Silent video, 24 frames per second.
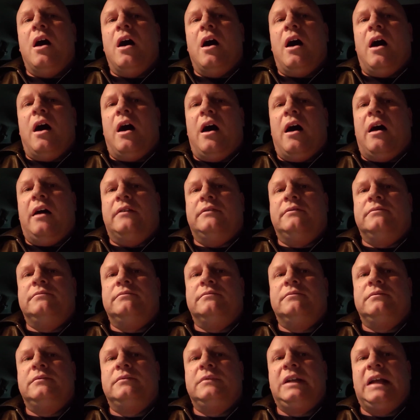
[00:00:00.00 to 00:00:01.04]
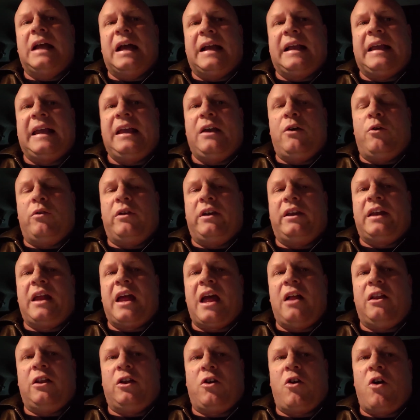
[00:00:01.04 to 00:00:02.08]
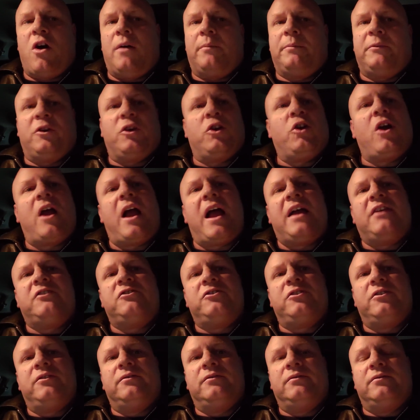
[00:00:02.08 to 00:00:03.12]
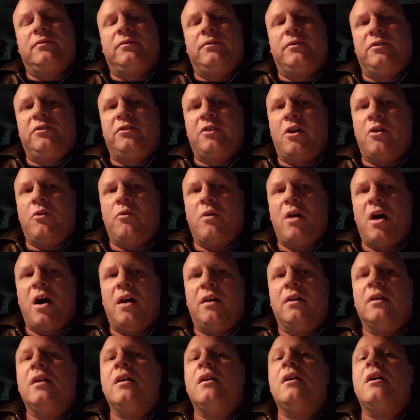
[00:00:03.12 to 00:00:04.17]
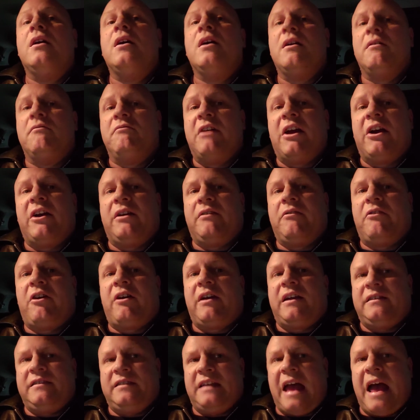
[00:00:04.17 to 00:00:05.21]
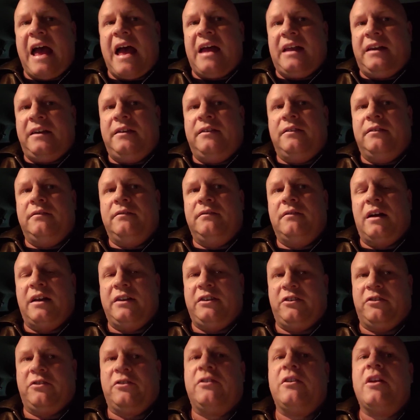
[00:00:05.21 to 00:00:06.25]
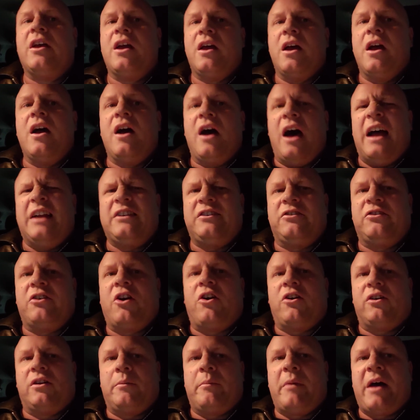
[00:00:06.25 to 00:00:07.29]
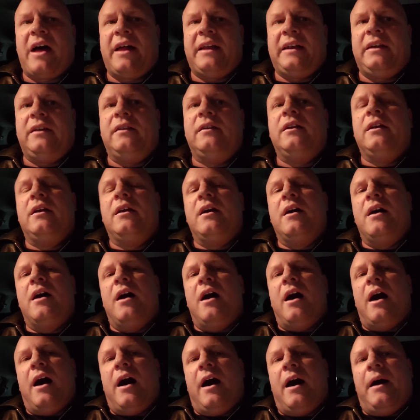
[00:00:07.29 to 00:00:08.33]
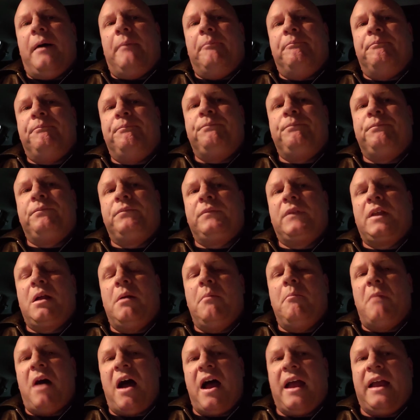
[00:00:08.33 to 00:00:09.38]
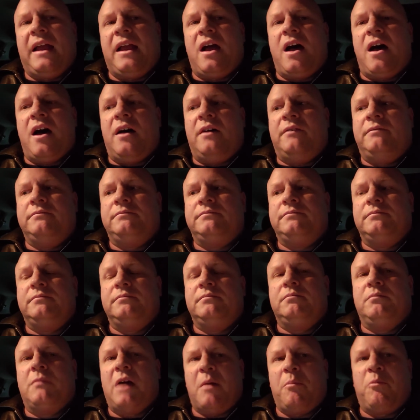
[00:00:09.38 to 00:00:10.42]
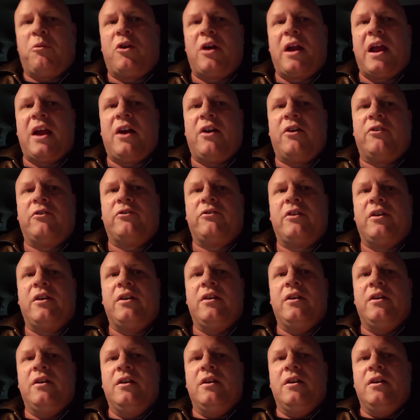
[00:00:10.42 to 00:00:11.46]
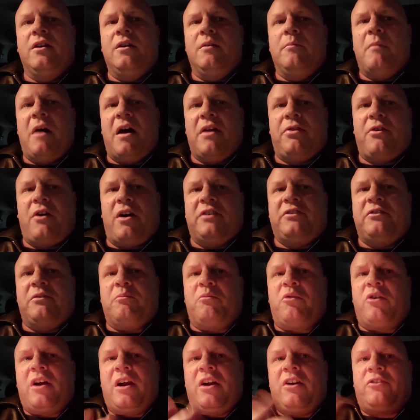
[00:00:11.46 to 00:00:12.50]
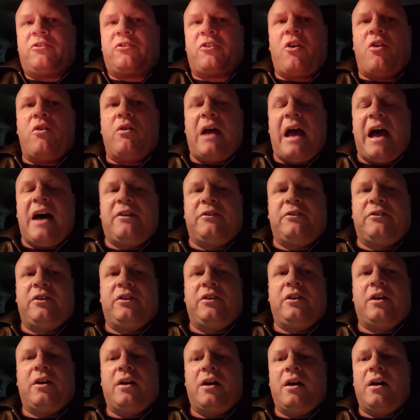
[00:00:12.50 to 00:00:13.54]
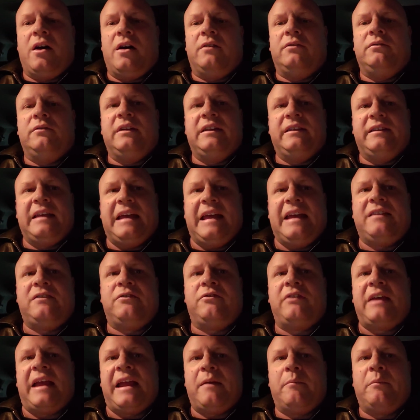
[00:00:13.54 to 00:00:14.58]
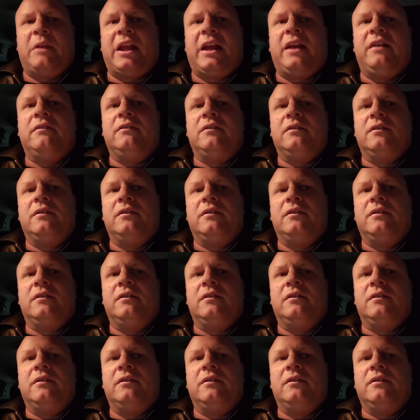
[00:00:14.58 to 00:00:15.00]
uh, got killed in a helicopter crash. So uh, very very sad. I just I just heard about it. Um, my uh, my prayers, my thoughts and prayers go out to the to his family